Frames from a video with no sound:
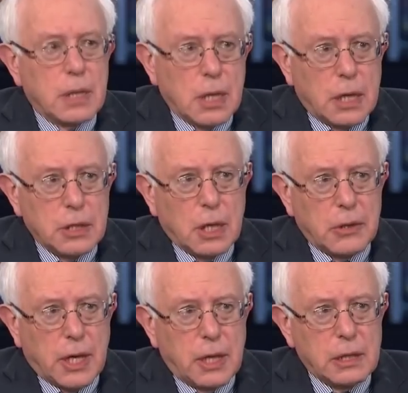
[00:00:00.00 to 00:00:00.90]
I think, on the
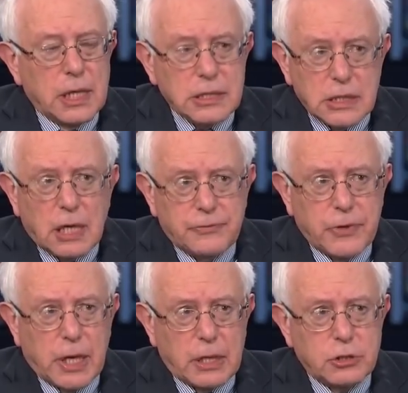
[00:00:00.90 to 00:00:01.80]
other hand, let's not
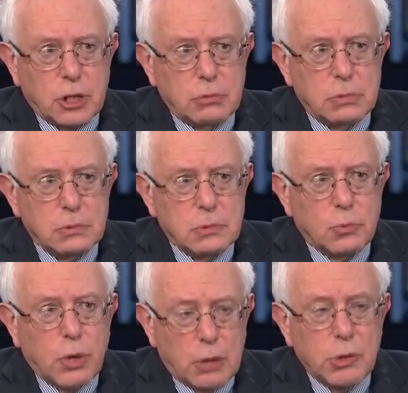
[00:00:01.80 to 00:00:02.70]
forget, Joe,
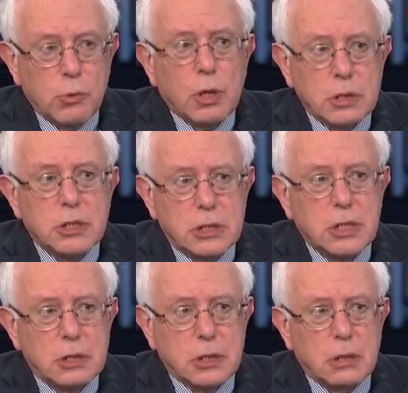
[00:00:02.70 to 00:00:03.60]
where we were
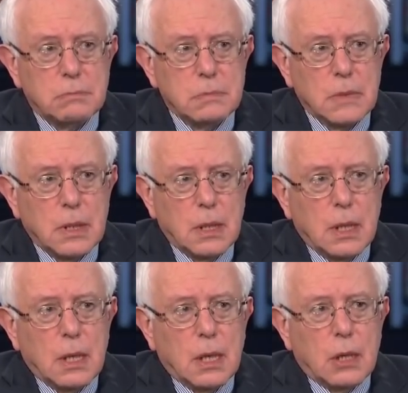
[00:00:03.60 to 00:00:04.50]
6 years ago.
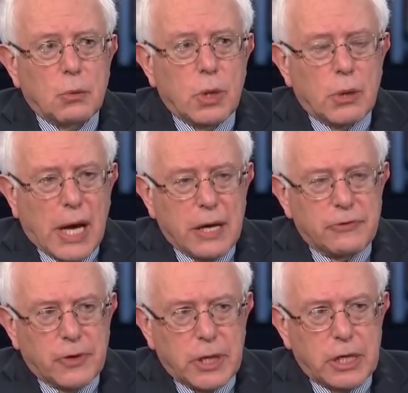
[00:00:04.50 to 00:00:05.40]
Right. We had
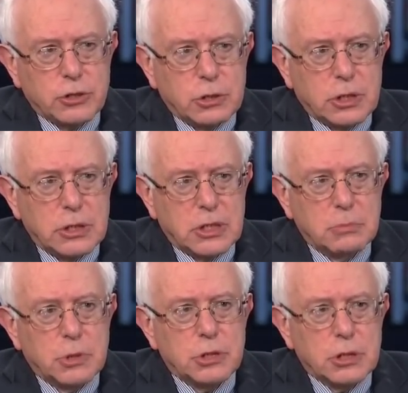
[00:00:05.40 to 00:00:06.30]
a financial
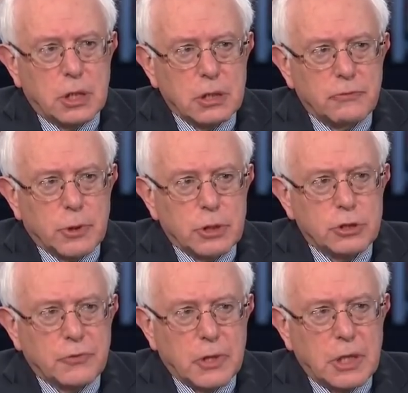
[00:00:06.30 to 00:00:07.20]
system which is on the
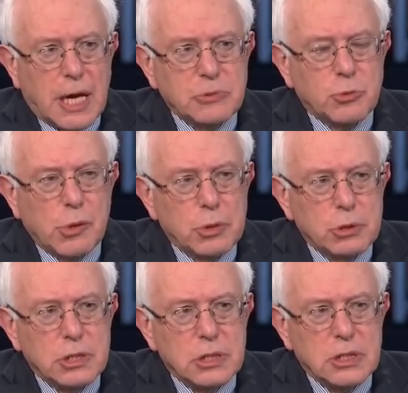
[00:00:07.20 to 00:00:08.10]
verge of collapse. We were
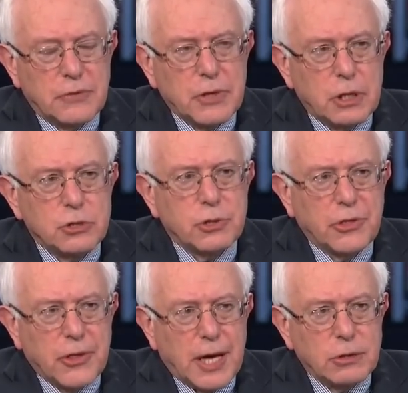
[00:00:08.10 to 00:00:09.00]
losing
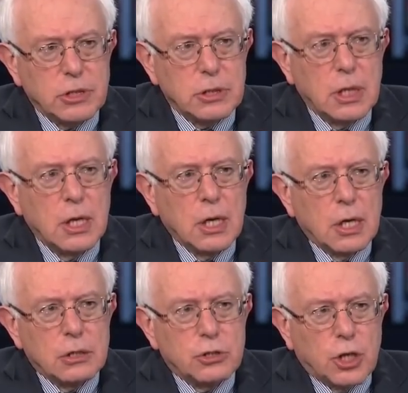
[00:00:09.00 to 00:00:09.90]
700,000
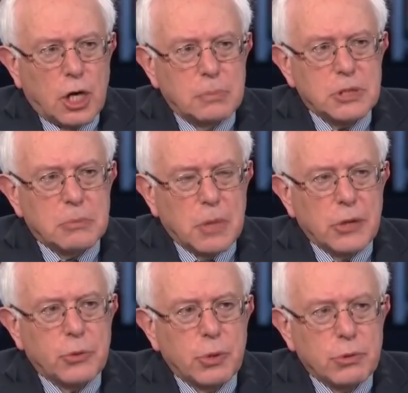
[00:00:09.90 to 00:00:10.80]
jobs a
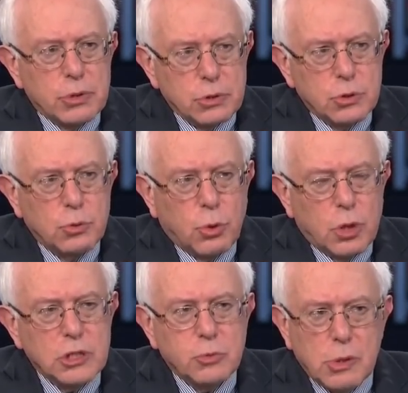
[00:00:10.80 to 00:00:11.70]
month. We were in 2
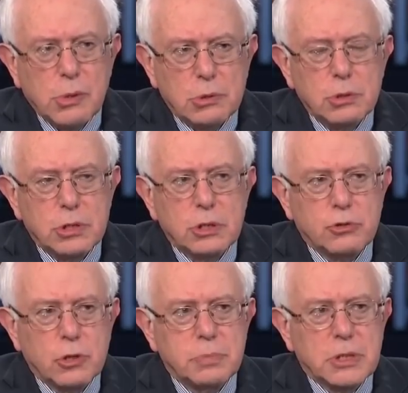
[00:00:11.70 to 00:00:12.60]
wars. We were losing
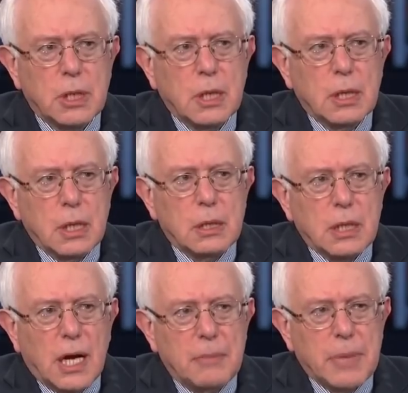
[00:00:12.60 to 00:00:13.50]
troops
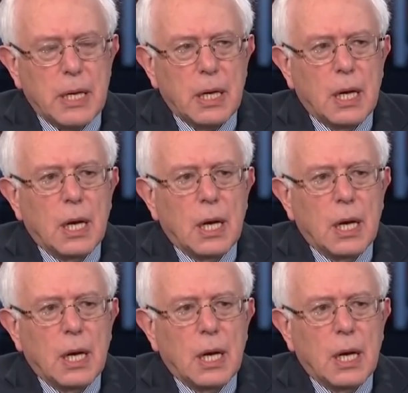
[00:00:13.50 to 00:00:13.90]
in combat.